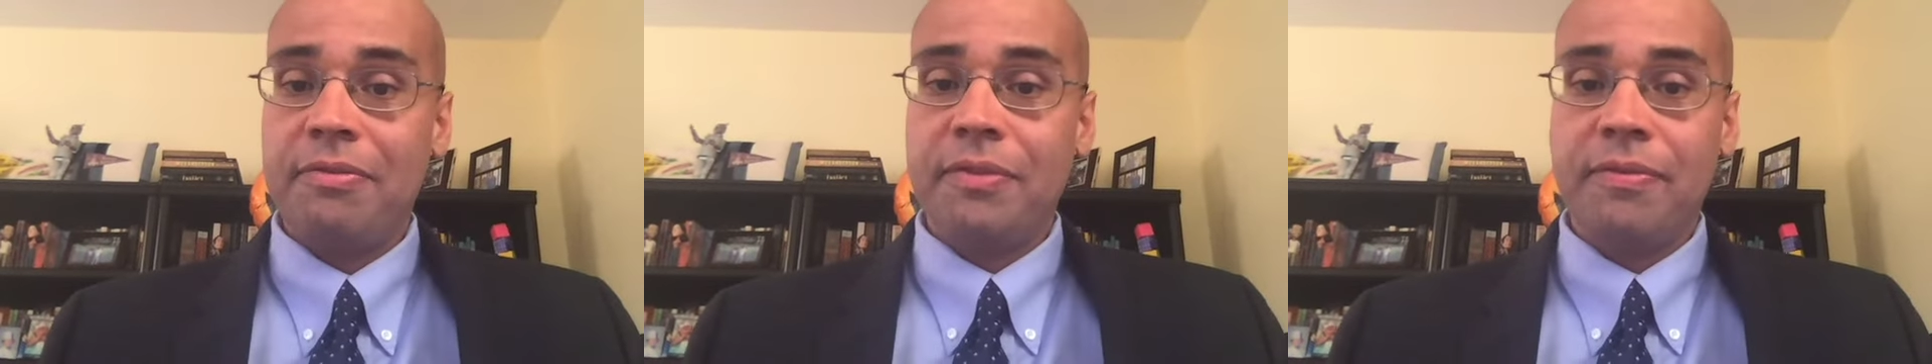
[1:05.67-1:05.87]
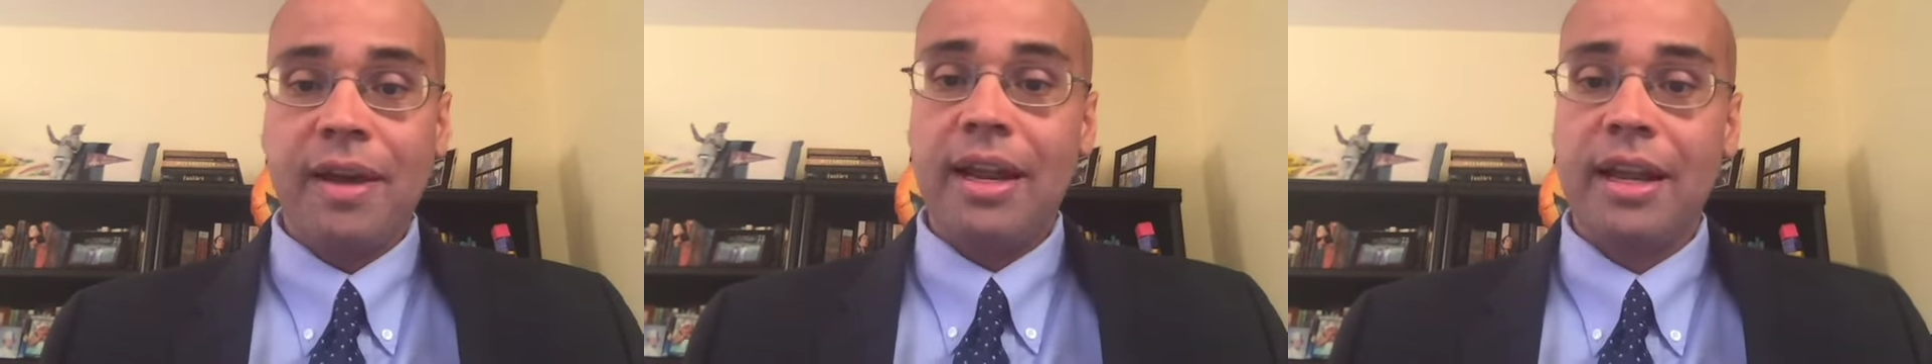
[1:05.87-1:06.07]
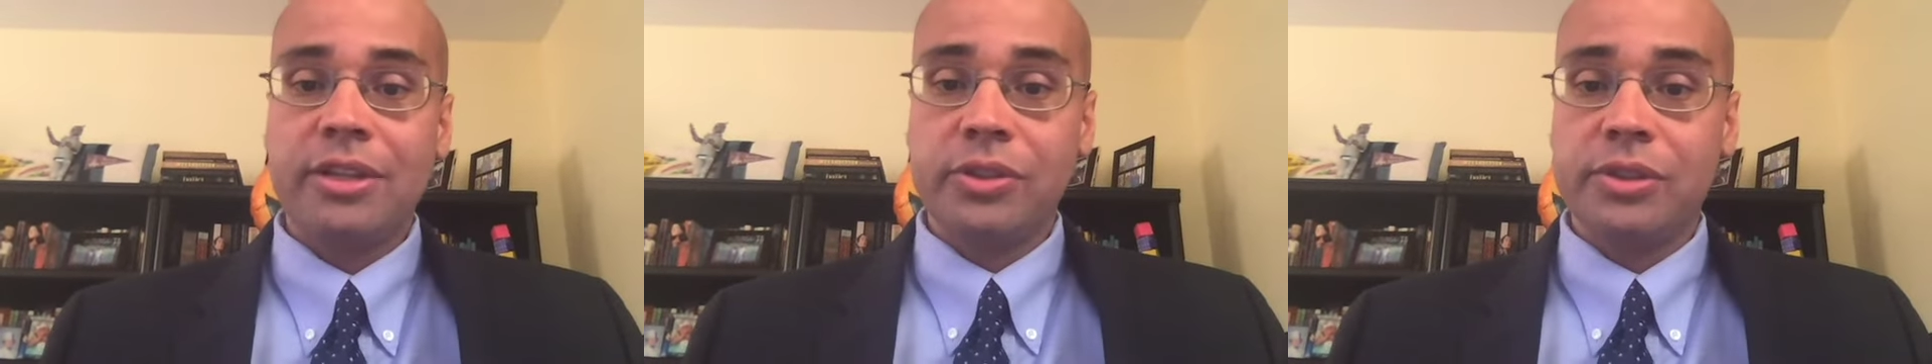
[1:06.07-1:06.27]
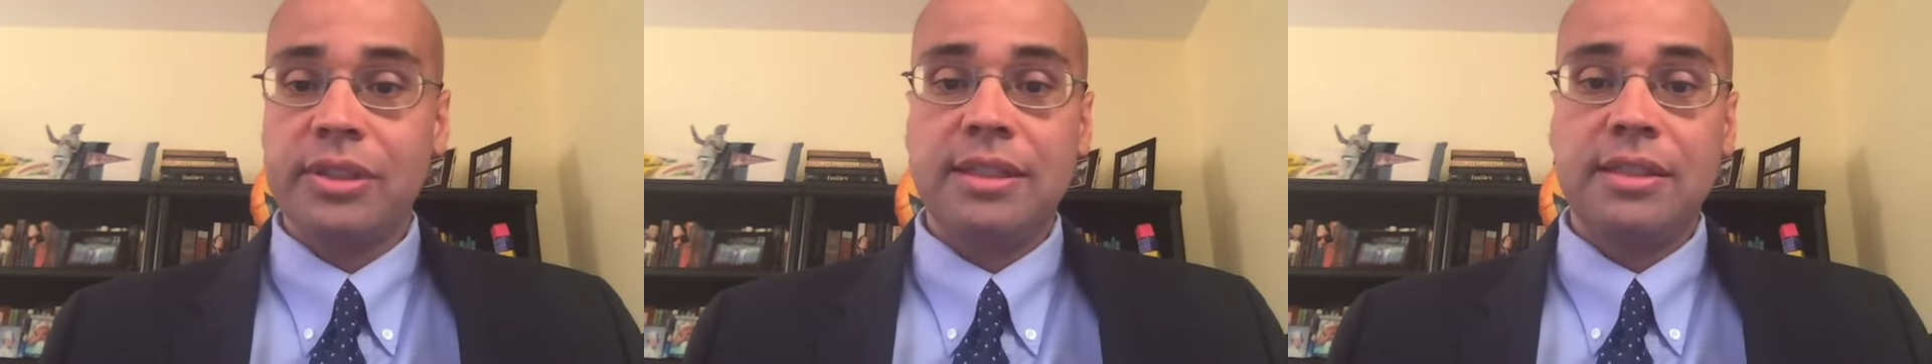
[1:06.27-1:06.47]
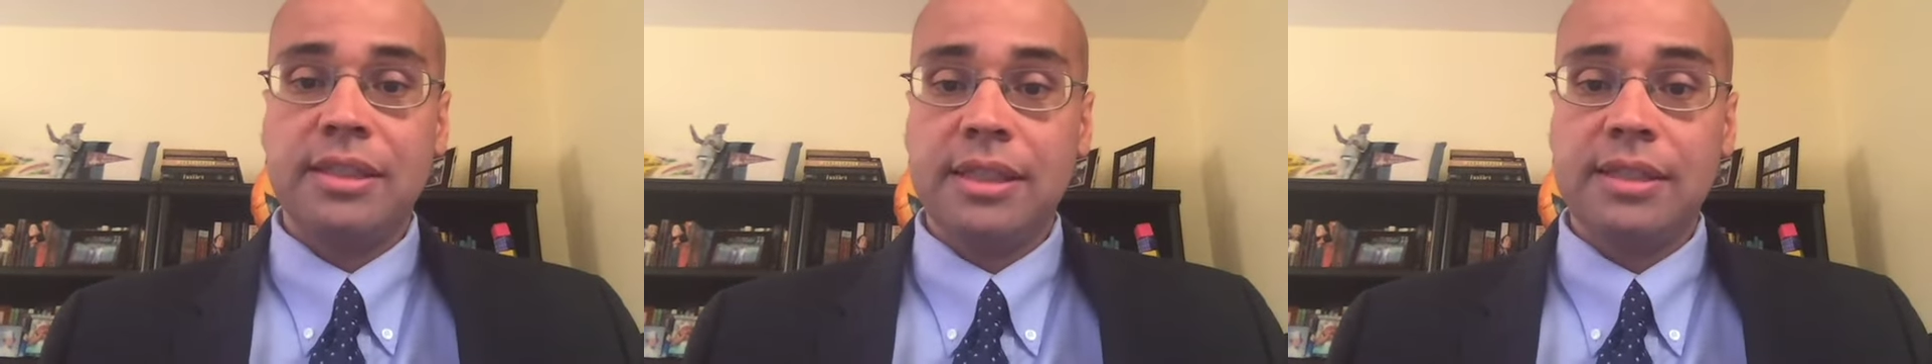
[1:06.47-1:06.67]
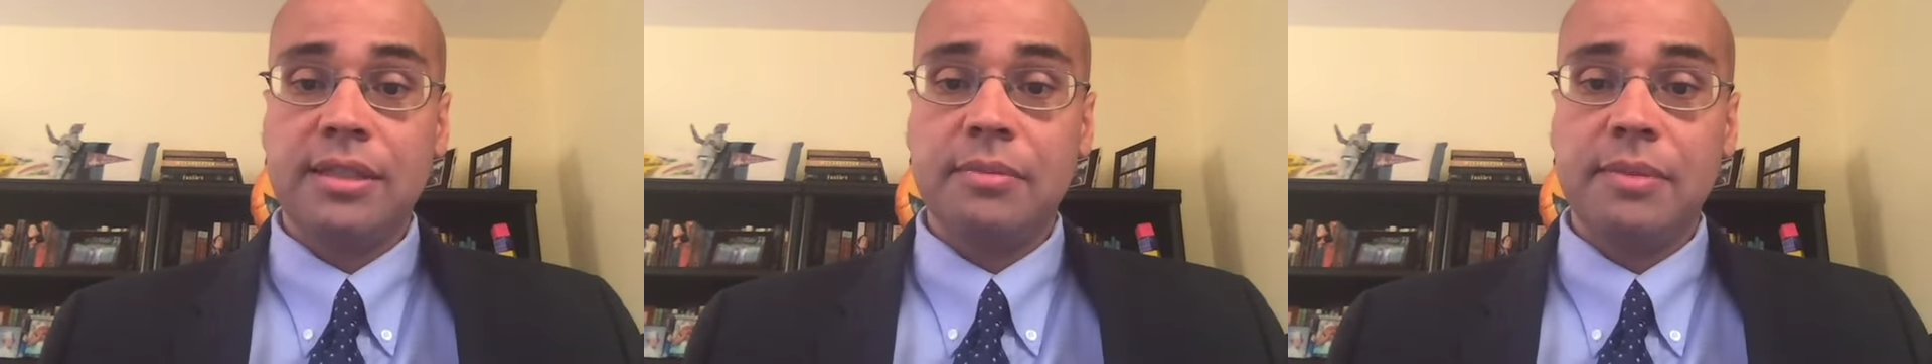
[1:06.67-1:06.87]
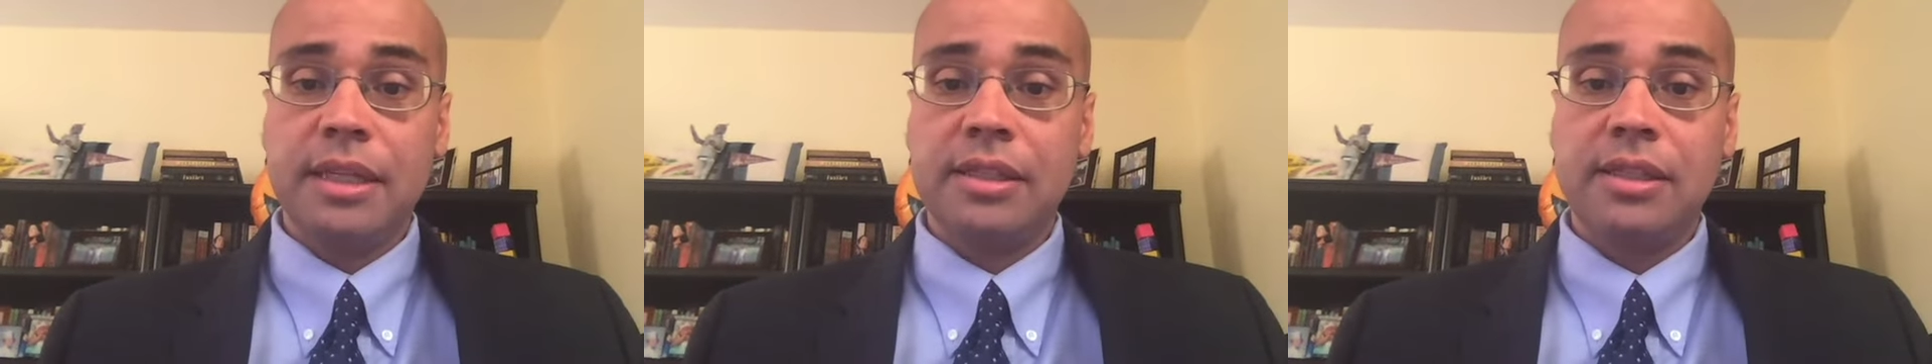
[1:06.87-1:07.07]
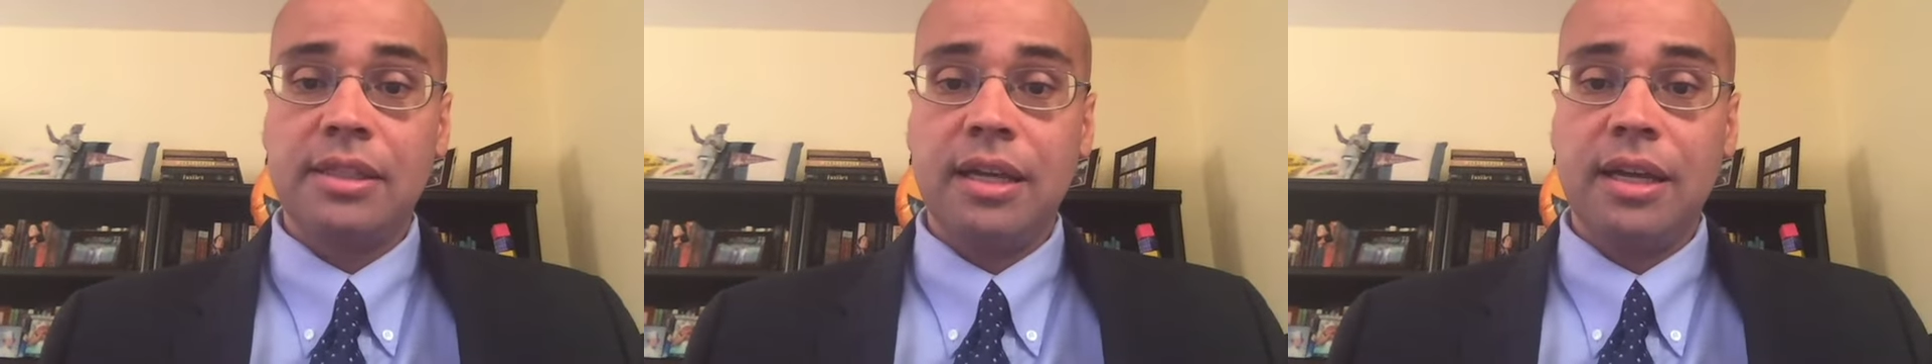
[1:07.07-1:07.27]
the financial system
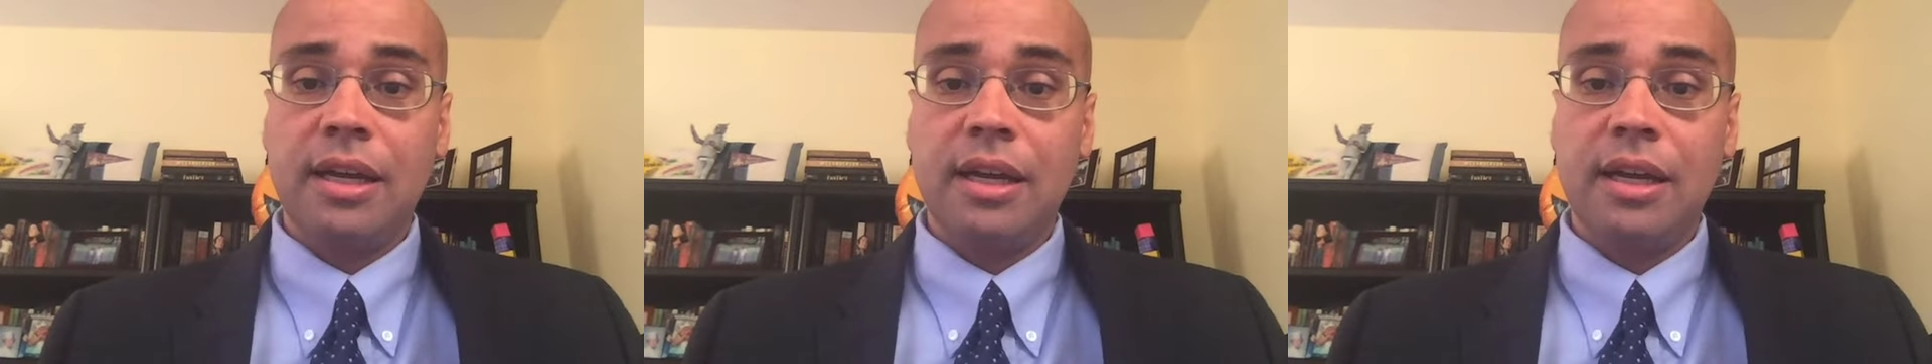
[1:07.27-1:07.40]
is